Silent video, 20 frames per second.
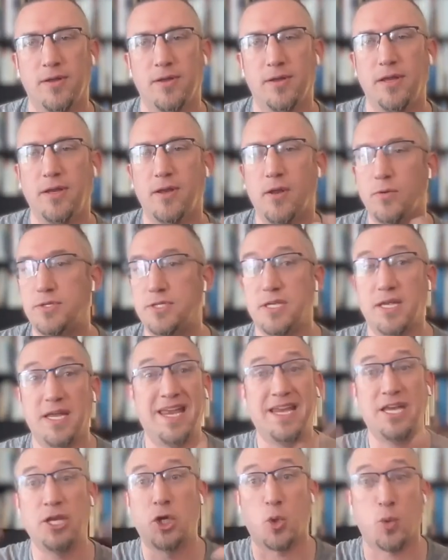you know, to
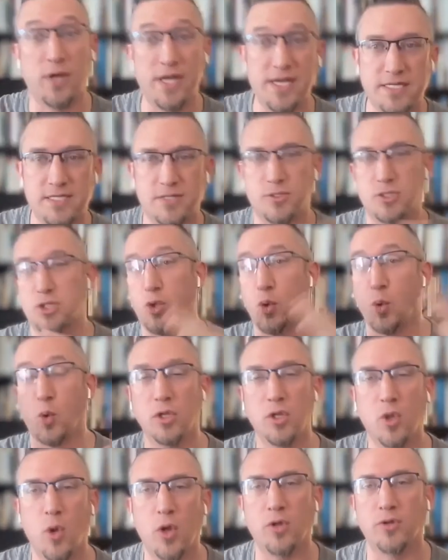increase
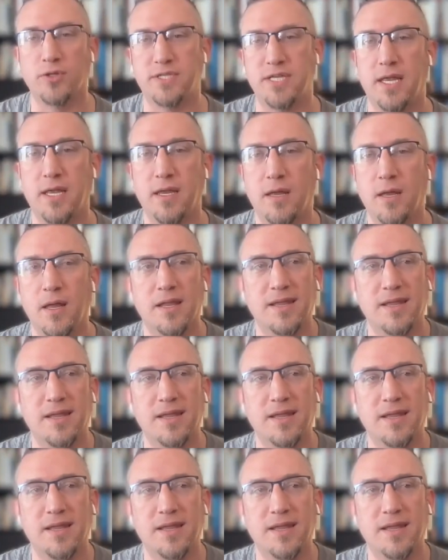school loyalty.